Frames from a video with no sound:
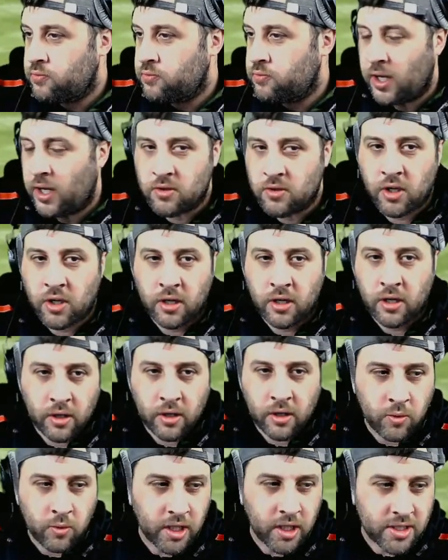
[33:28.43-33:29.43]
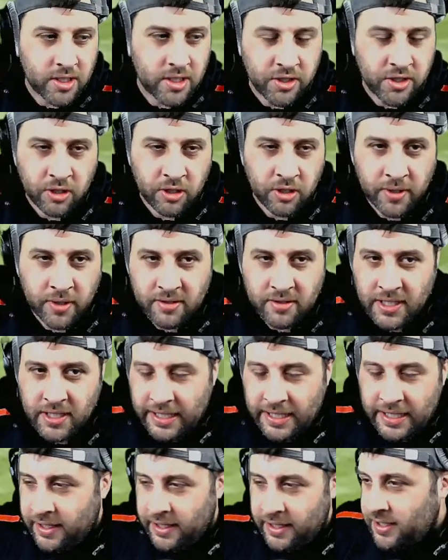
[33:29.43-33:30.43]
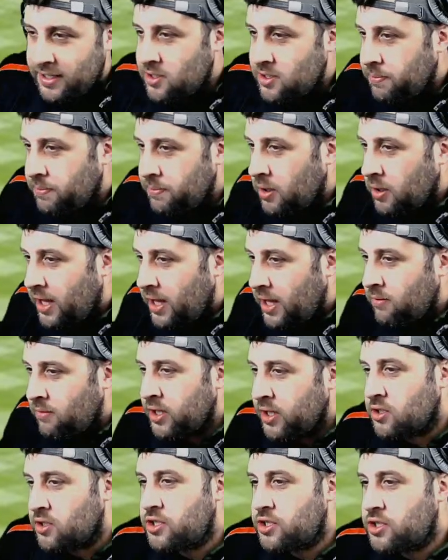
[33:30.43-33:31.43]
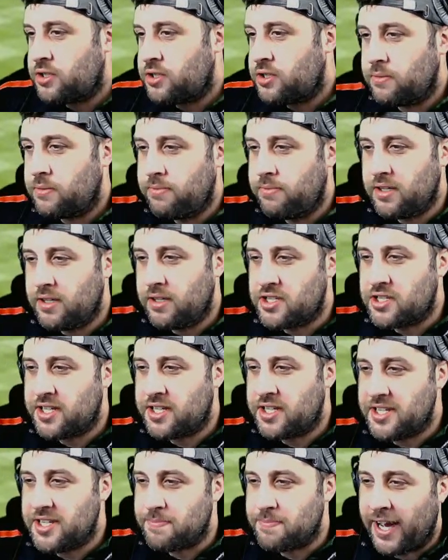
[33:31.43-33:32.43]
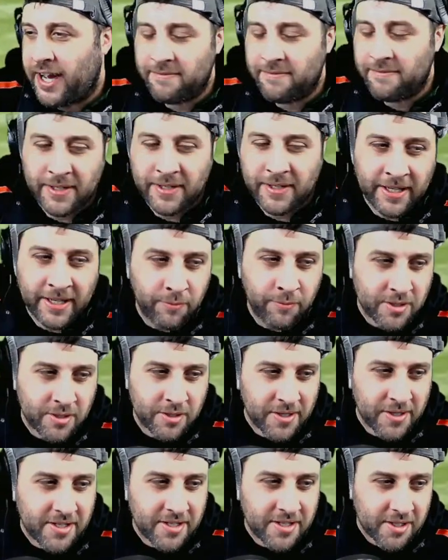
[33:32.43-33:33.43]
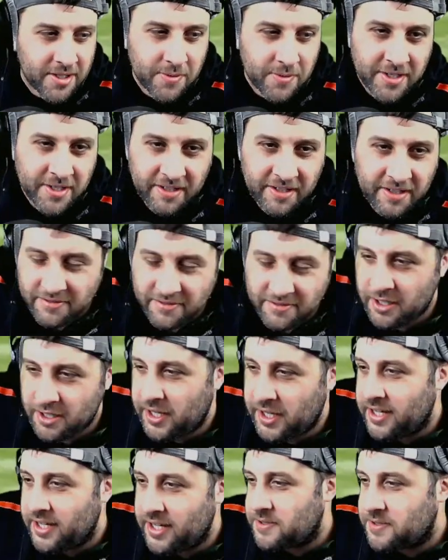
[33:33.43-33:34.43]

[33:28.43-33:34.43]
got a lot of work to do, but it's not beyond their reach. Sus, man. It was a bit sus, wasn't it? Who cares?